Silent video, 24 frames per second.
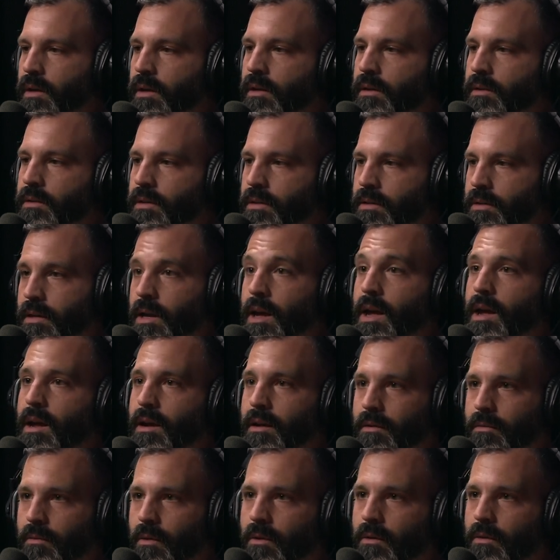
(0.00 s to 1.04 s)
to
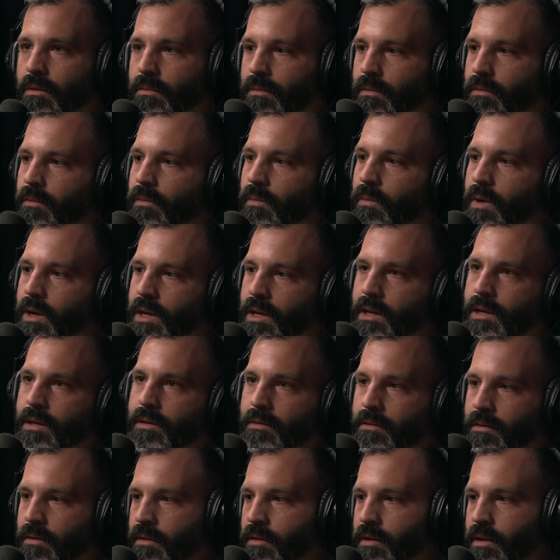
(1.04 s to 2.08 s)
say, well, we
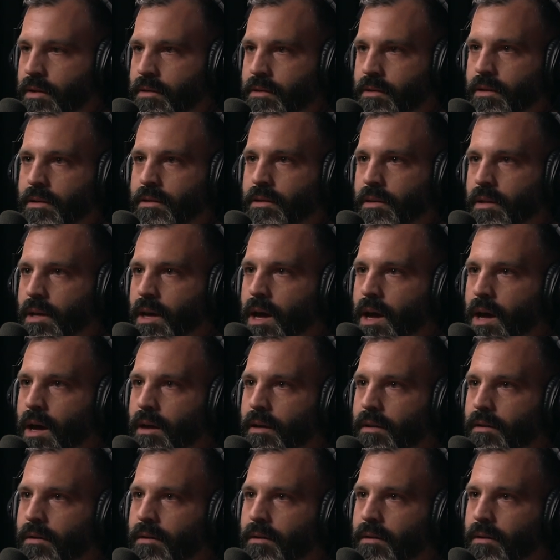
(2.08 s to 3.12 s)
need this, this, and
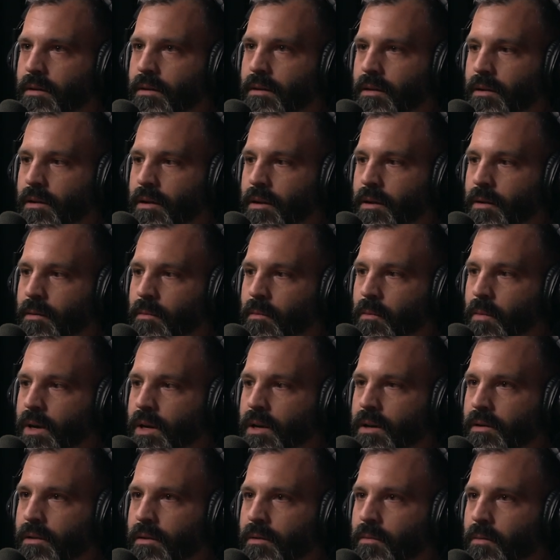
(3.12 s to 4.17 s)
that. Mm-hmm. Um, we
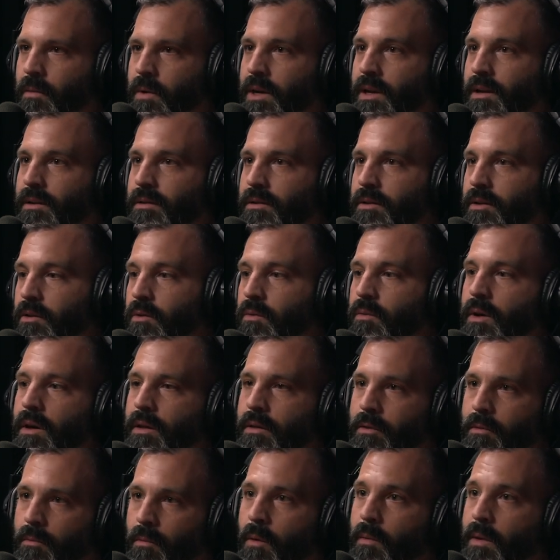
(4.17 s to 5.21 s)
can we can do
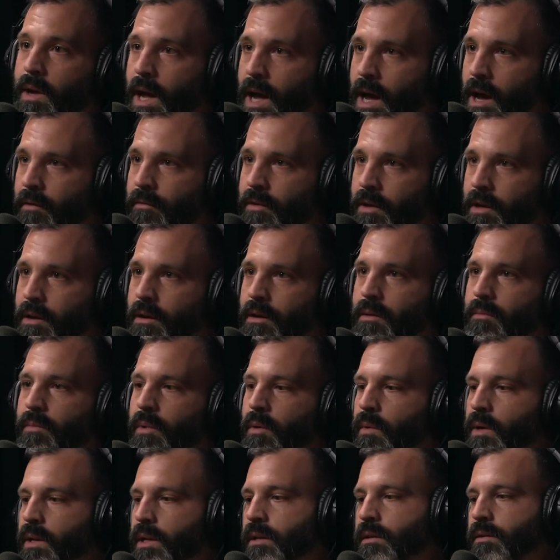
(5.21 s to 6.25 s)
with what we have here, but
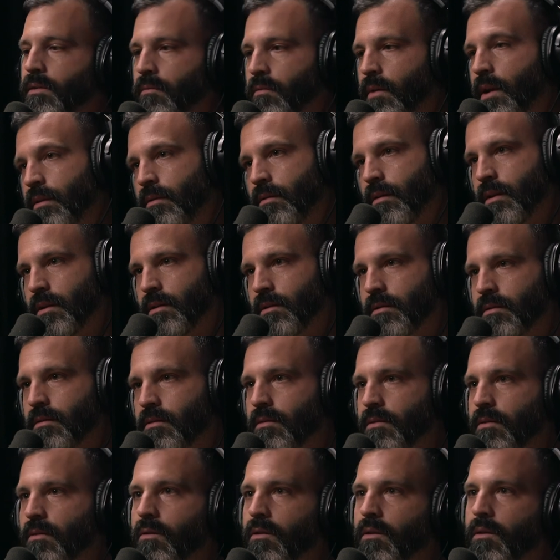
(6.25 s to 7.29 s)
we need to rent
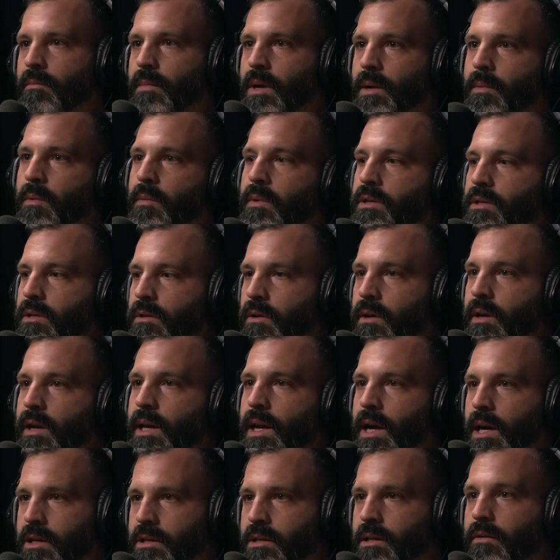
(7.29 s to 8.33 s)
this, or yep. maybe we should look at
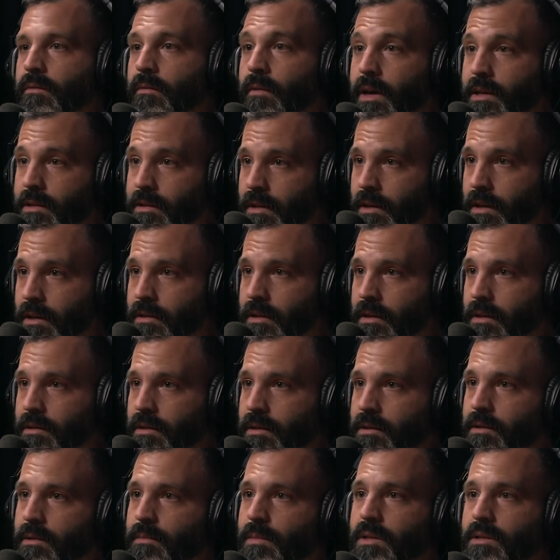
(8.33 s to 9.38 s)
actually investing in this
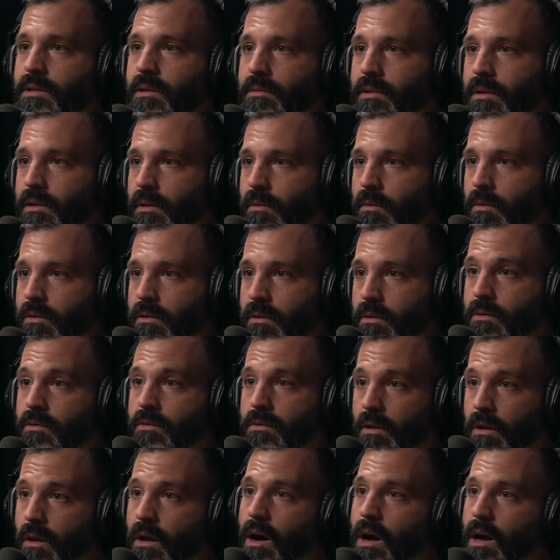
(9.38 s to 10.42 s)
because it'd be something that we'll
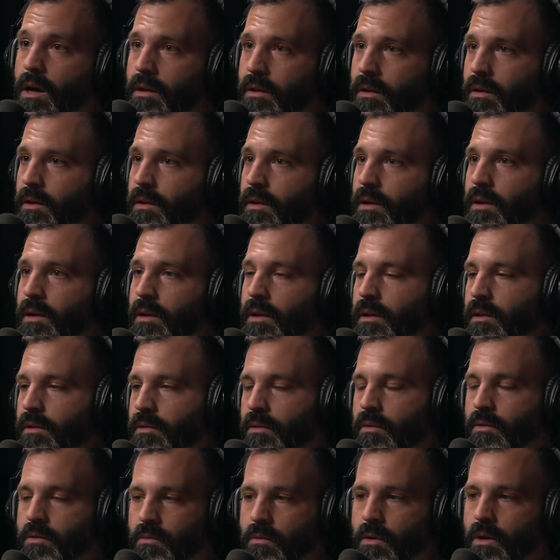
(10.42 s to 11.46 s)
use a lot. Mm-hmm.
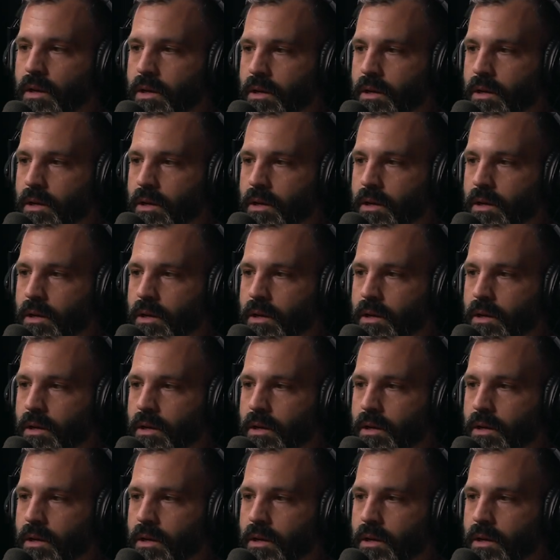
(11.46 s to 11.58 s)
So it's really